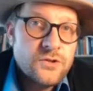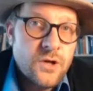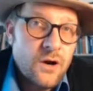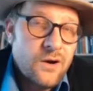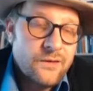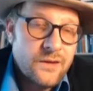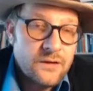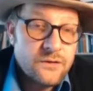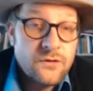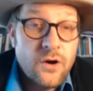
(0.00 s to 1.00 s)
which are
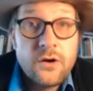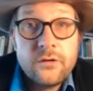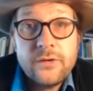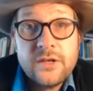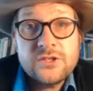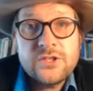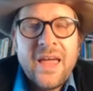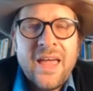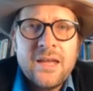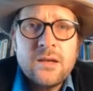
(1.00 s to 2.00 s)
the starfish
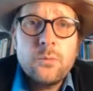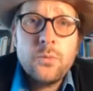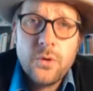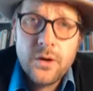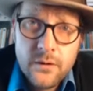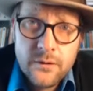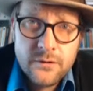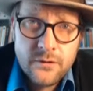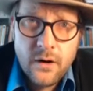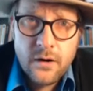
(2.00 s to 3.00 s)
and brittle
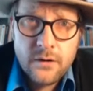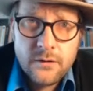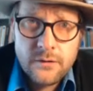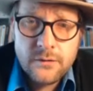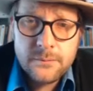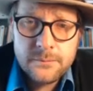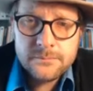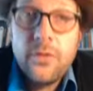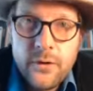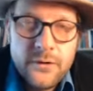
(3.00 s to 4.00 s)
stars.
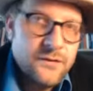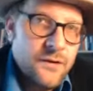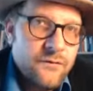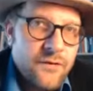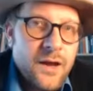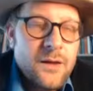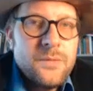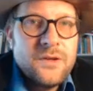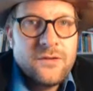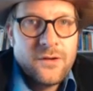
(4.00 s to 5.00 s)
The third
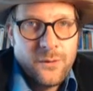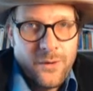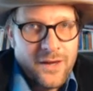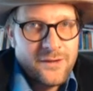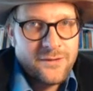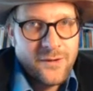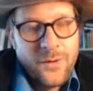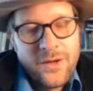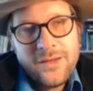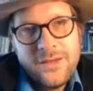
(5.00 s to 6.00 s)
subphylum is the
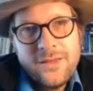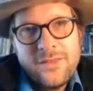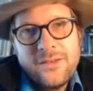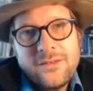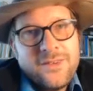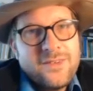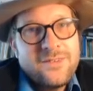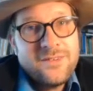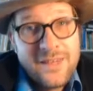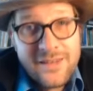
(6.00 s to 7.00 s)
Crinozoa. These are the
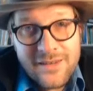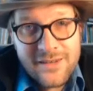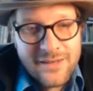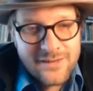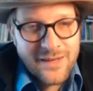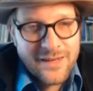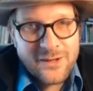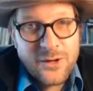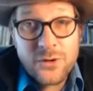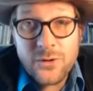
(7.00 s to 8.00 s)
sea lilies
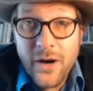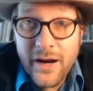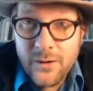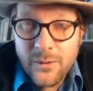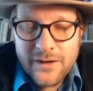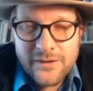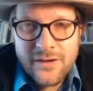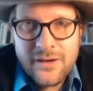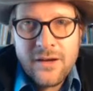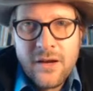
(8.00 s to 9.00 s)
and
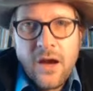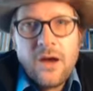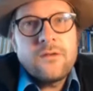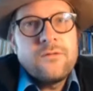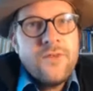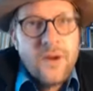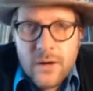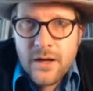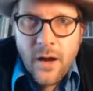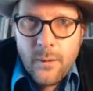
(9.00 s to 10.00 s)
crinoids, a
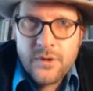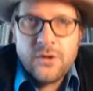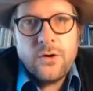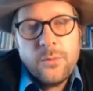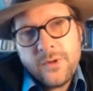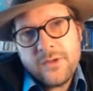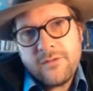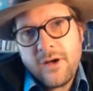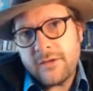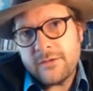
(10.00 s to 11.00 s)
very common group in the
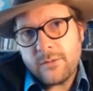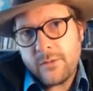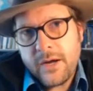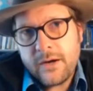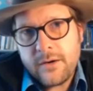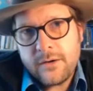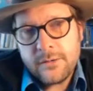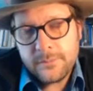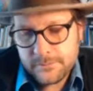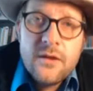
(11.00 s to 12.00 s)
fossil record.
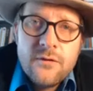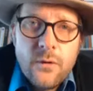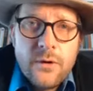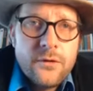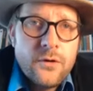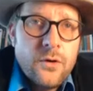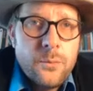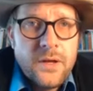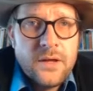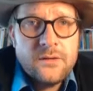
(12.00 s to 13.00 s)
And the fourth
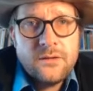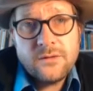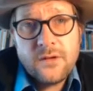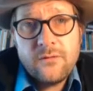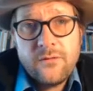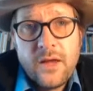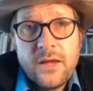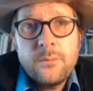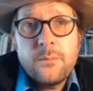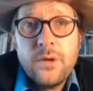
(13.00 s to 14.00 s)
group is the
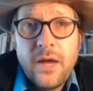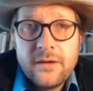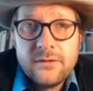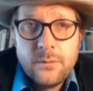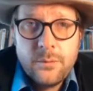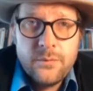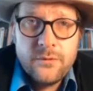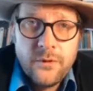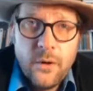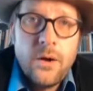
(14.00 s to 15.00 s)
subphylum
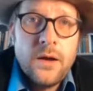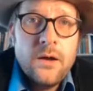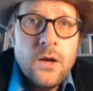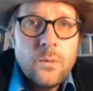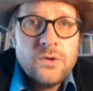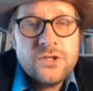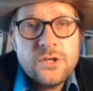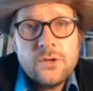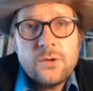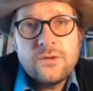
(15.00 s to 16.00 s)
Blastozoa, which
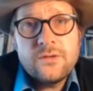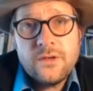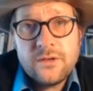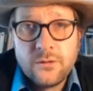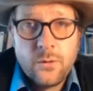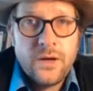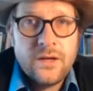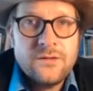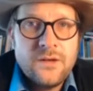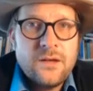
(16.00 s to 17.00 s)
includes
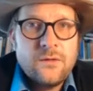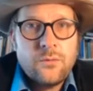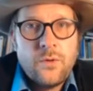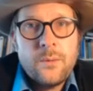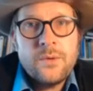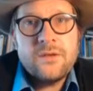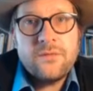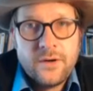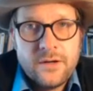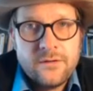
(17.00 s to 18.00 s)
cystoids and
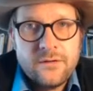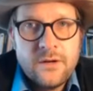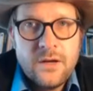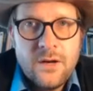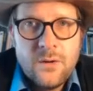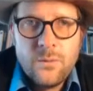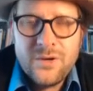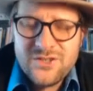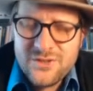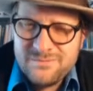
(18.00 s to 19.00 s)
raminiferans,
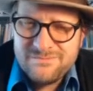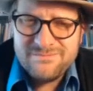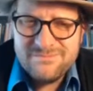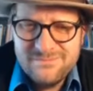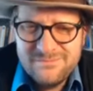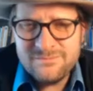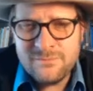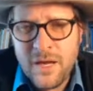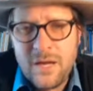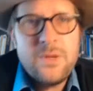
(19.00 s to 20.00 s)
which
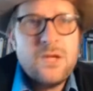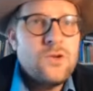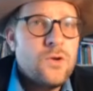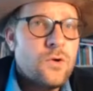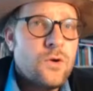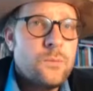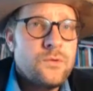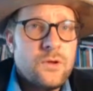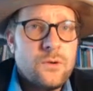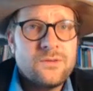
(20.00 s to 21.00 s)
may be a new group
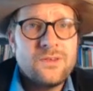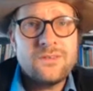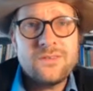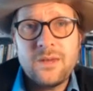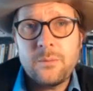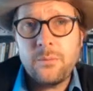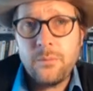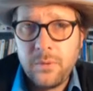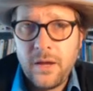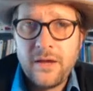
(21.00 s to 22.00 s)
to you since the
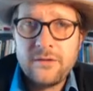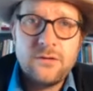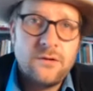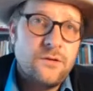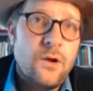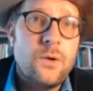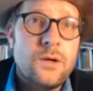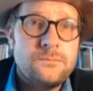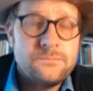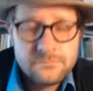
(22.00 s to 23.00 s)

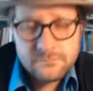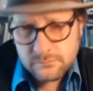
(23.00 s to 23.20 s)
Blastozoa